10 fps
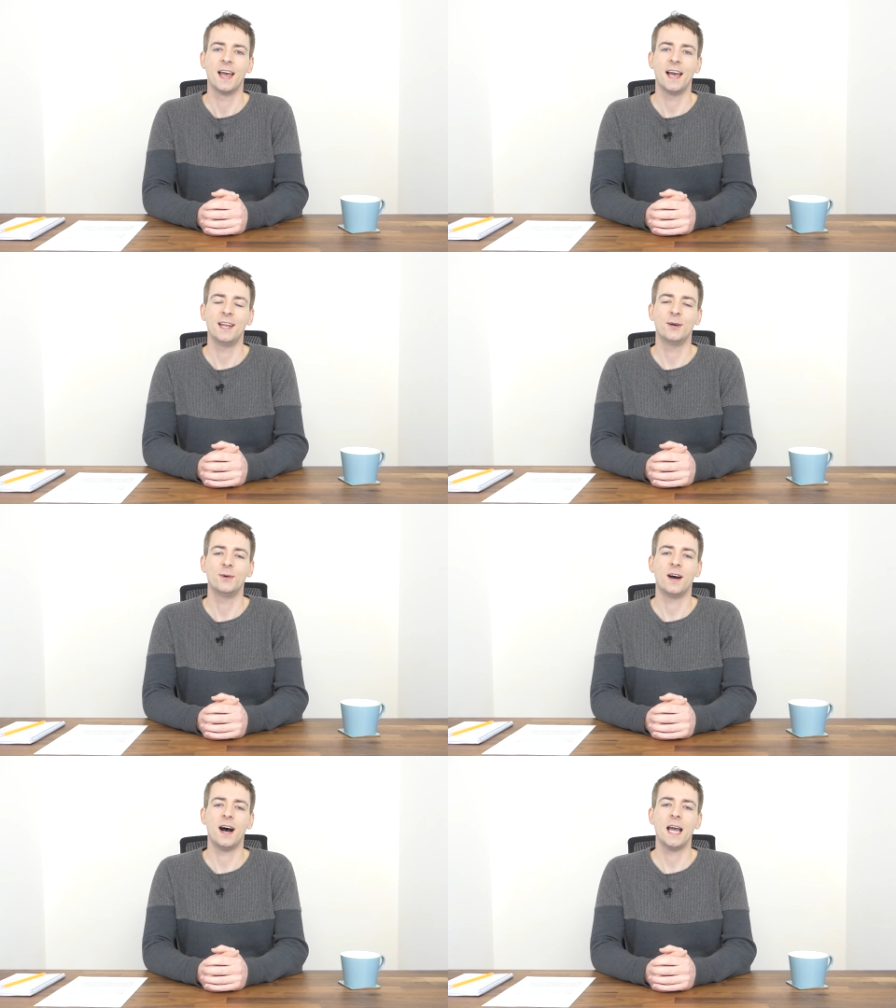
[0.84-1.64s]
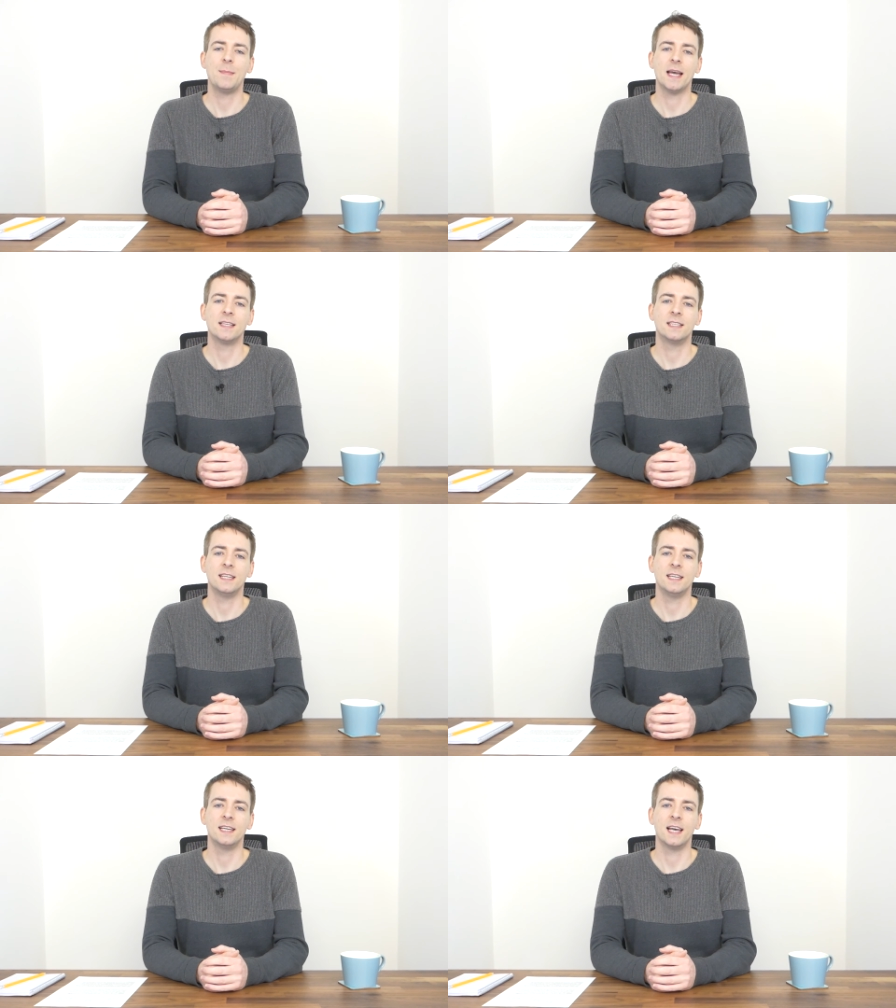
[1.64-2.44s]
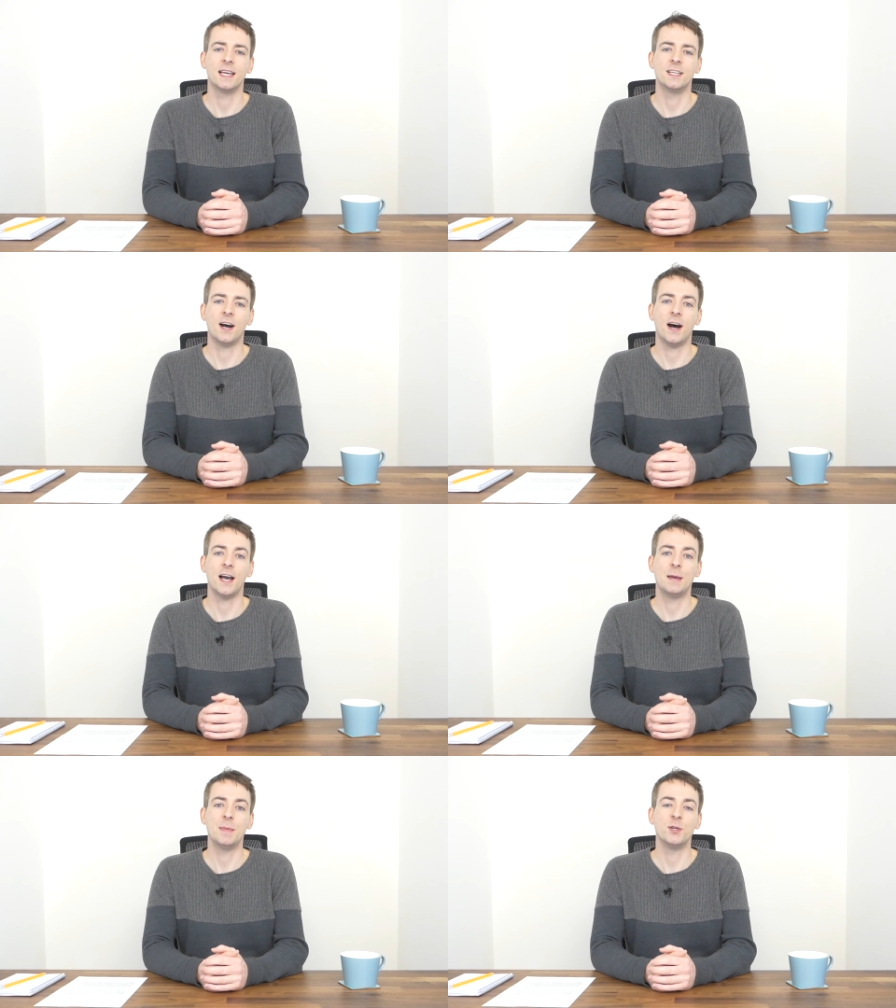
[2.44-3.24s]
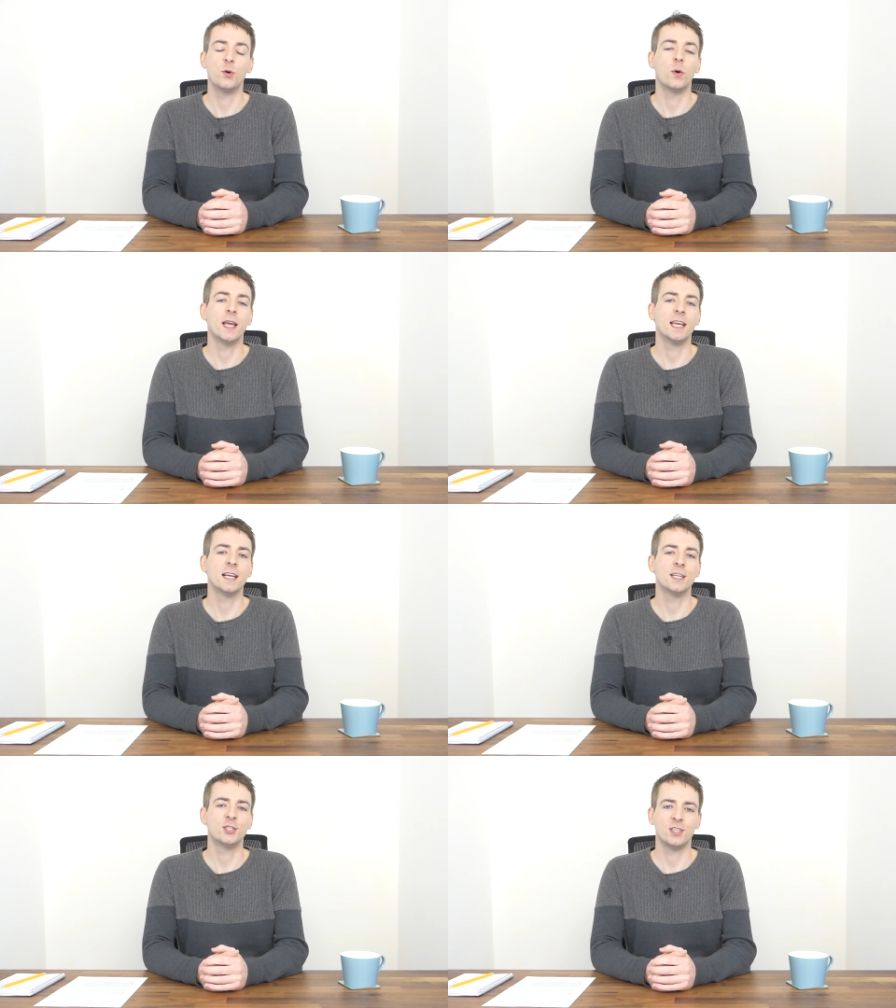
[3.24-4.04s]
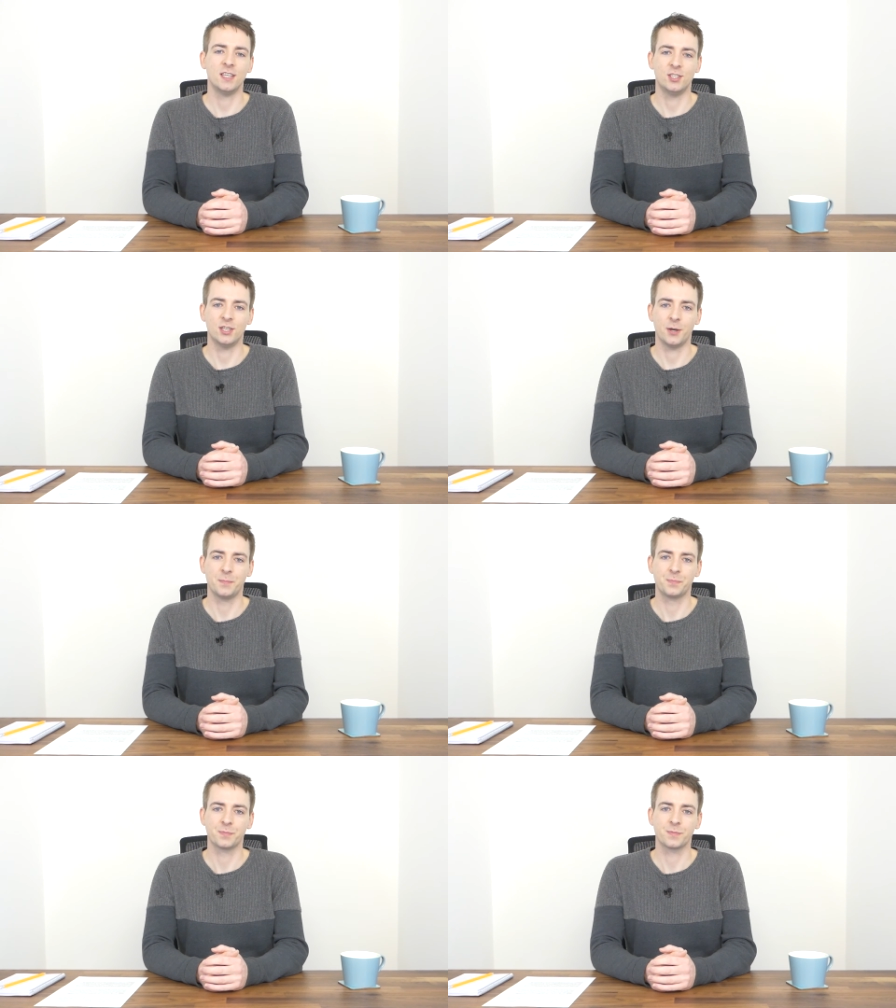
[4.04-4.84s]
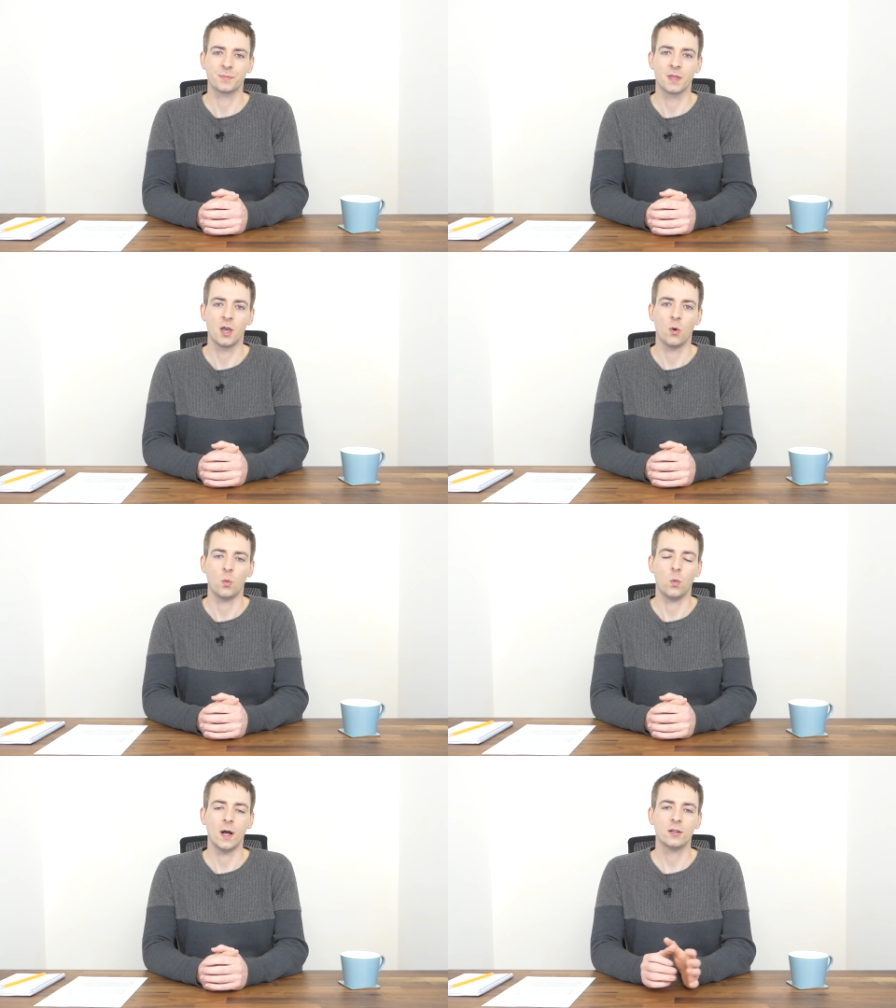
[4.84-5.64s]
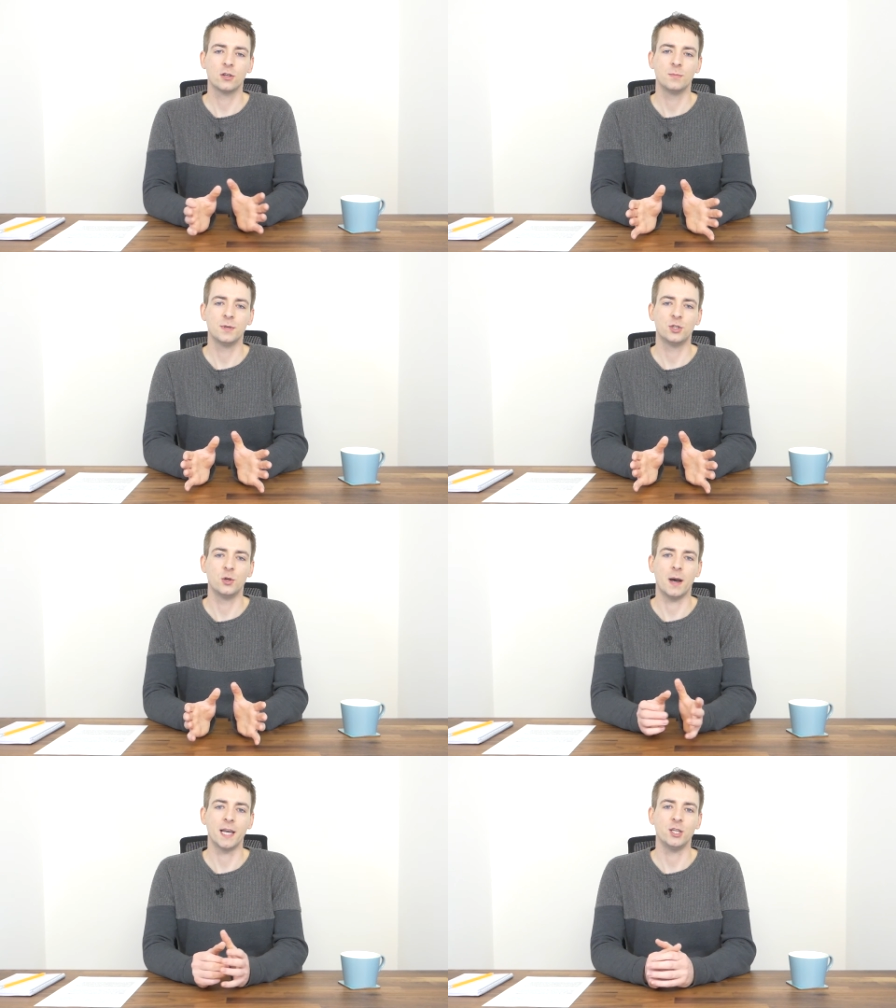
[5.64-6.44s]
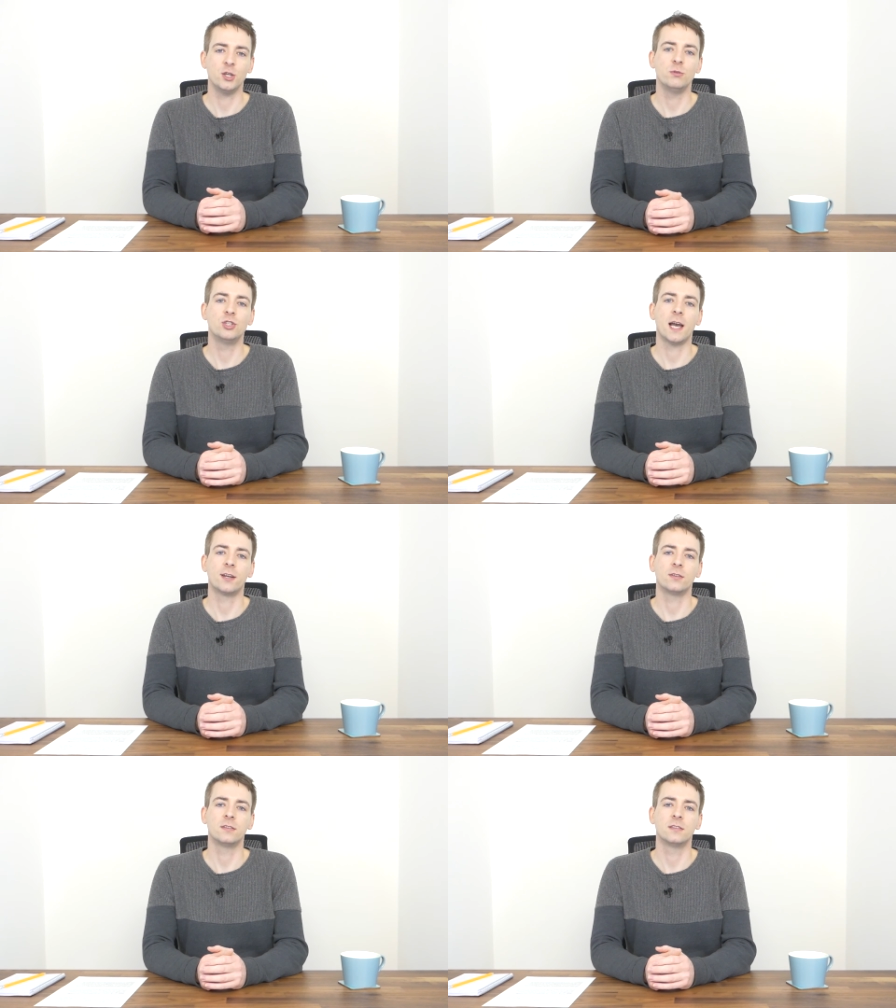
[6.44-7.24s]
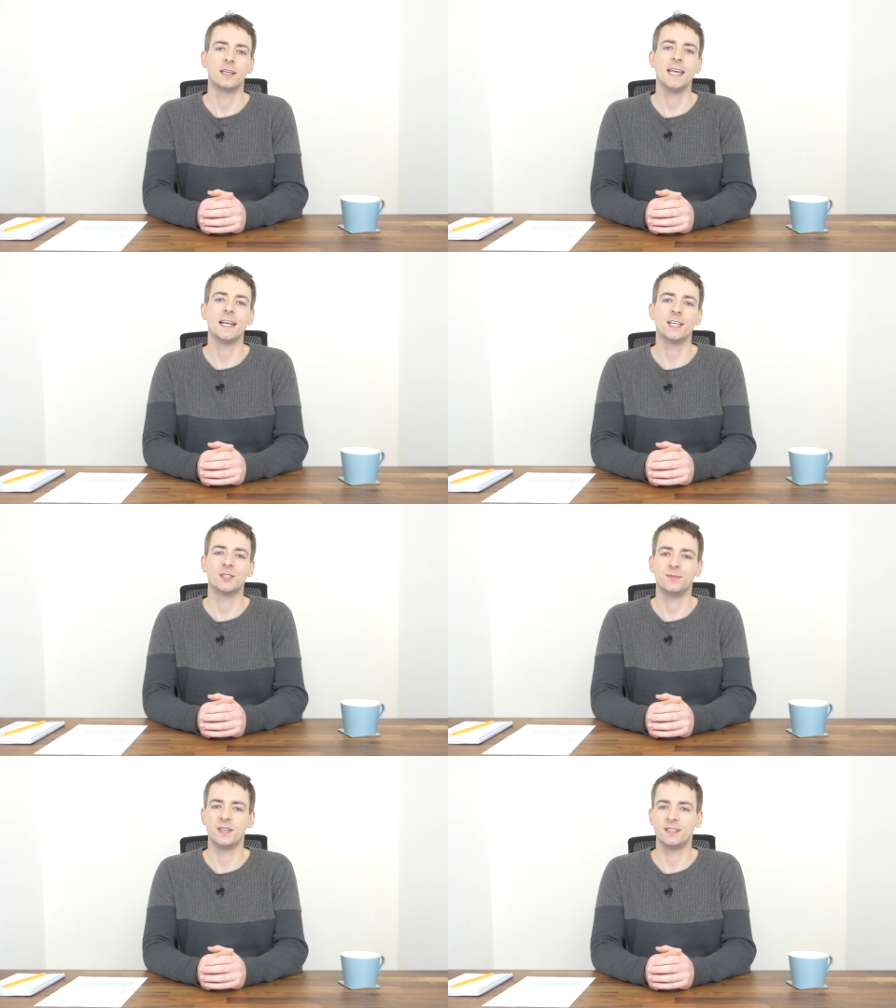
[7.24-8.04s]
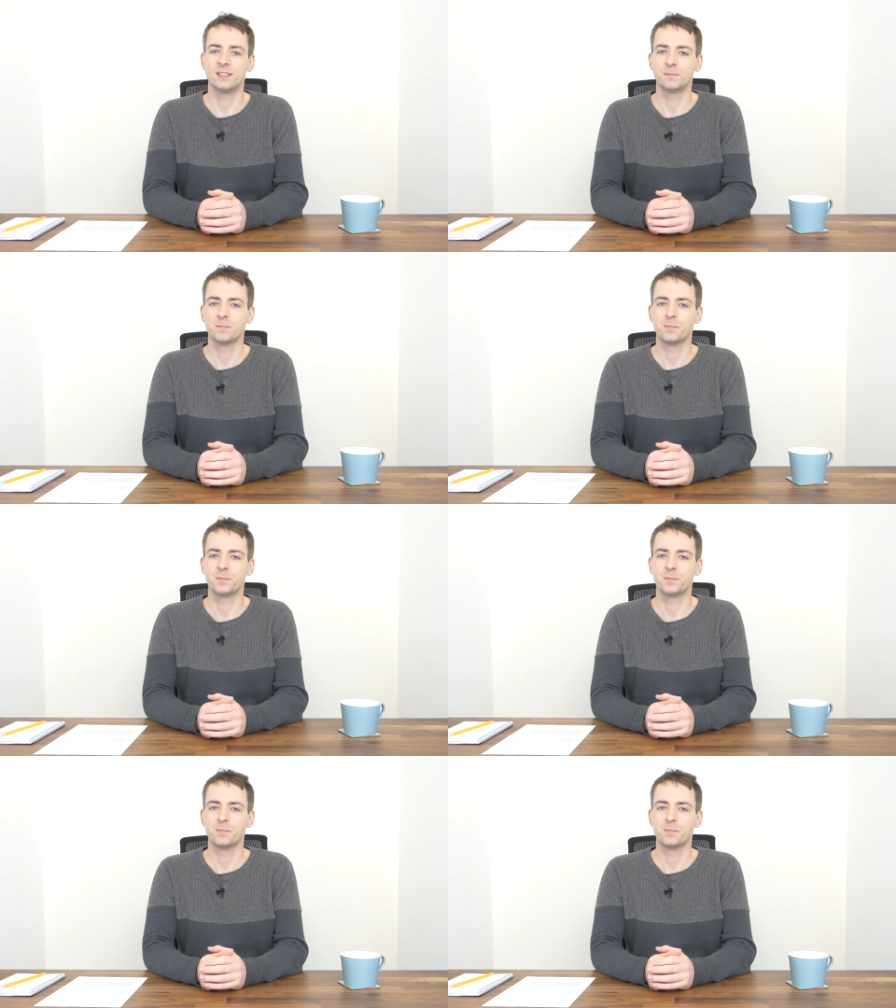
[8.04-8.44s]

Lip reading: Hello, I'm Anthony and I'm your English teacher. Welcome to my new channel, English Vids.